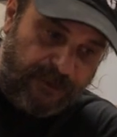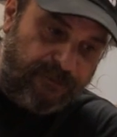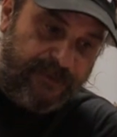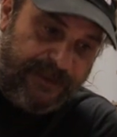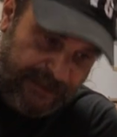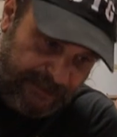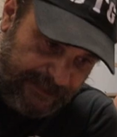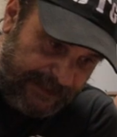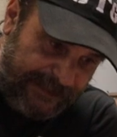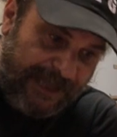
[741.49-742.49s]
the, the,
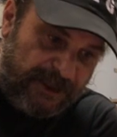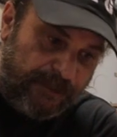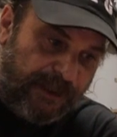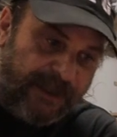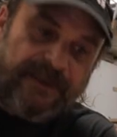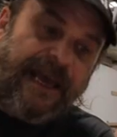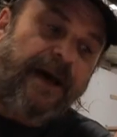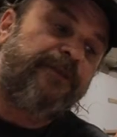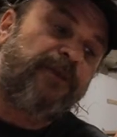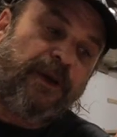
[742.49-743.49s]
the test plugs
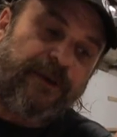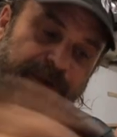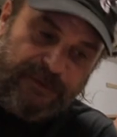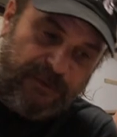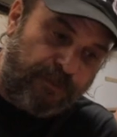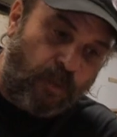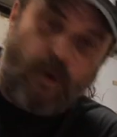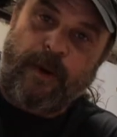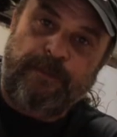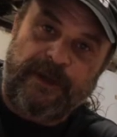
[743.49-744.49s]
out, throw your
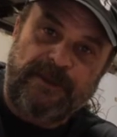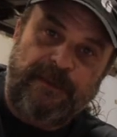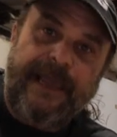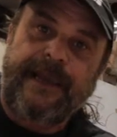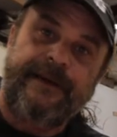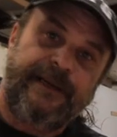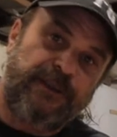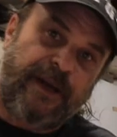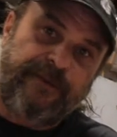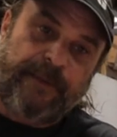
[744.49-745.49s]
warm up plugs back in and then
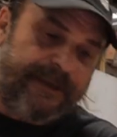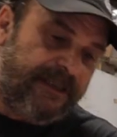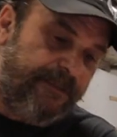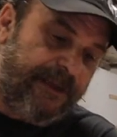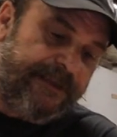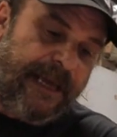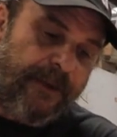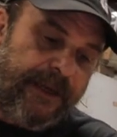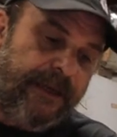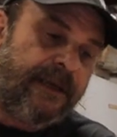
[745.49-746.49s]
drive it back to the pit
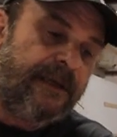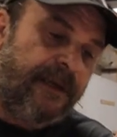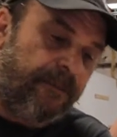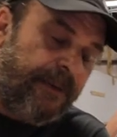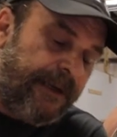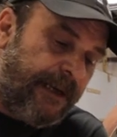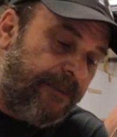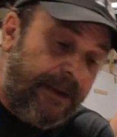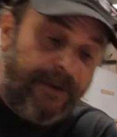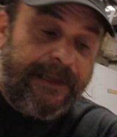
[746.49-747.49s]
that way. But uh,
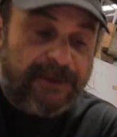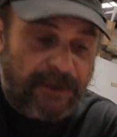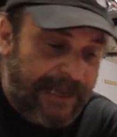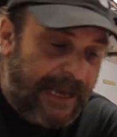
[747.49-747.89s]
anyway, so